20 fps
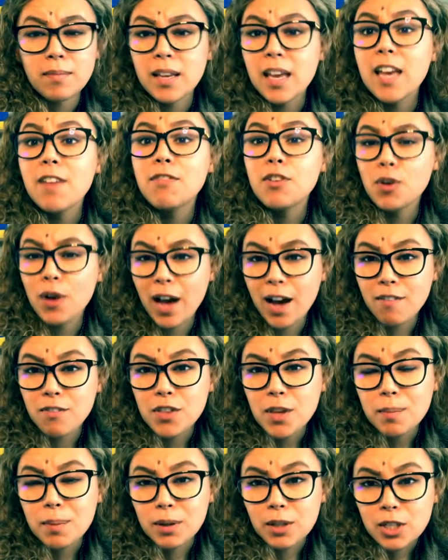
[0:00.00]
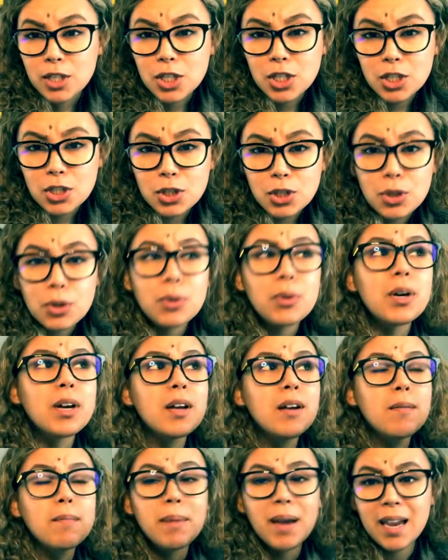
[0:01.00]
if you have the ability to
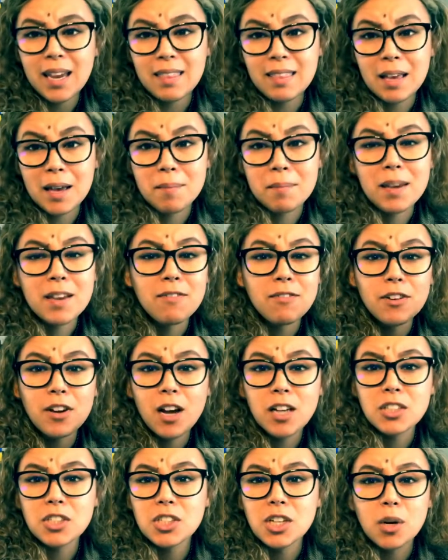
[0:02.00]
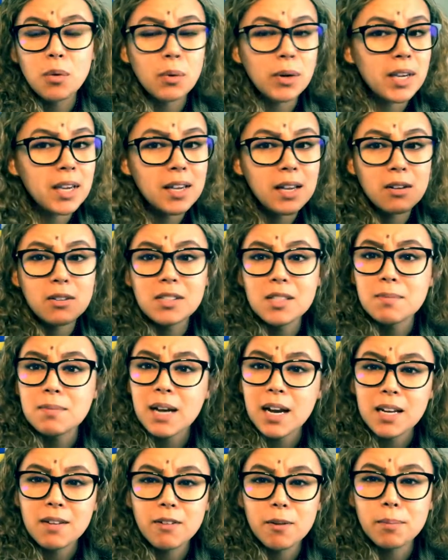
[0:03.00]
pay them. If not, start working out some
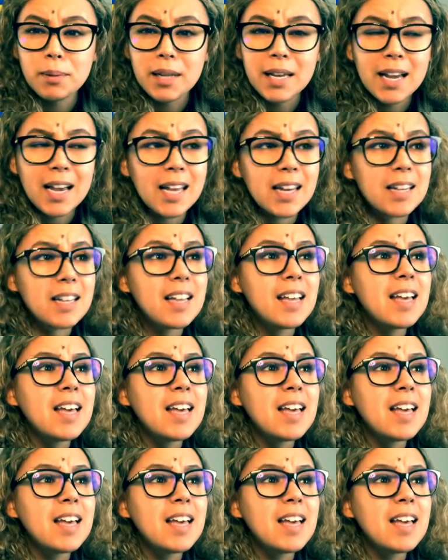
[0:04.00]
kind of a plan.